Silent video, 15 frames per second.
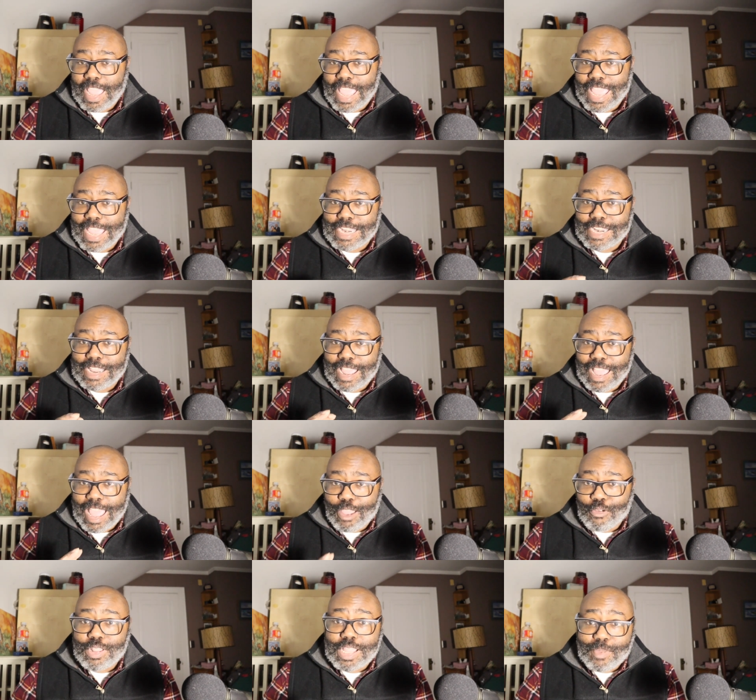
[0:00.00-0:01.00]
And
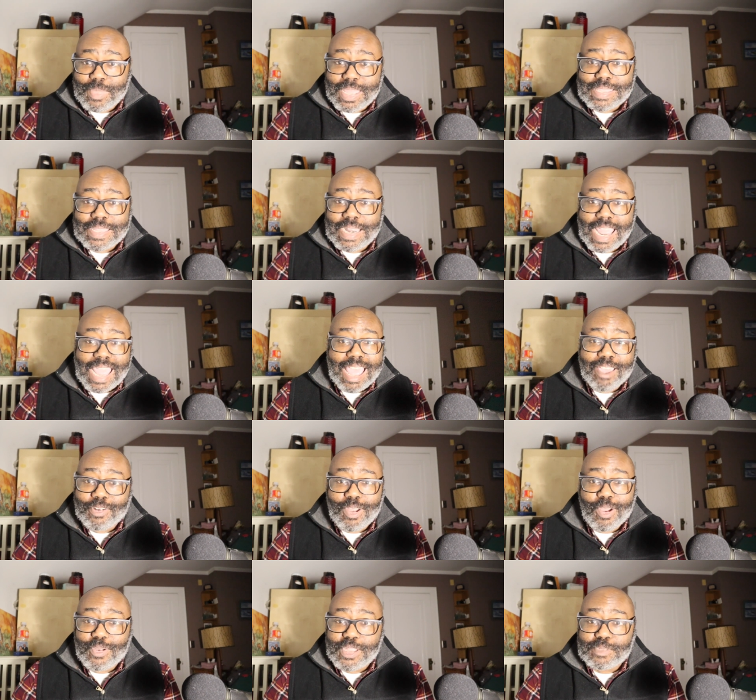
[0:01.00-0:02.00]
I will admit that I
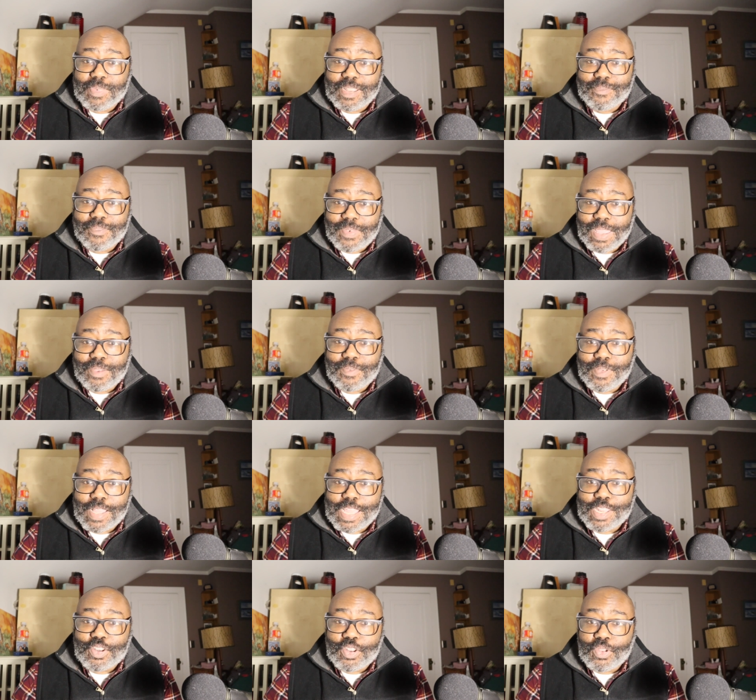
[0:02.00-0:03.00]
haven't always been faithful
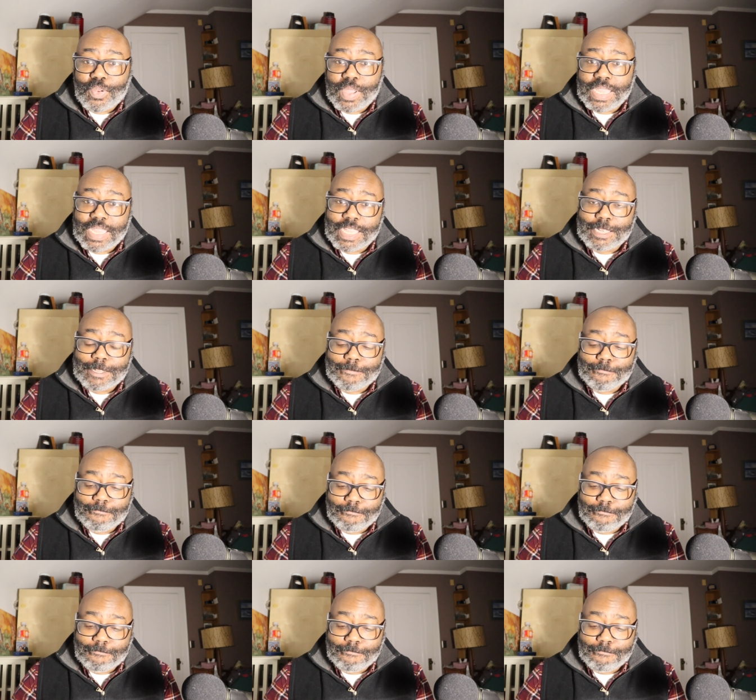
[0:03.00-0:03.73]
in doing it.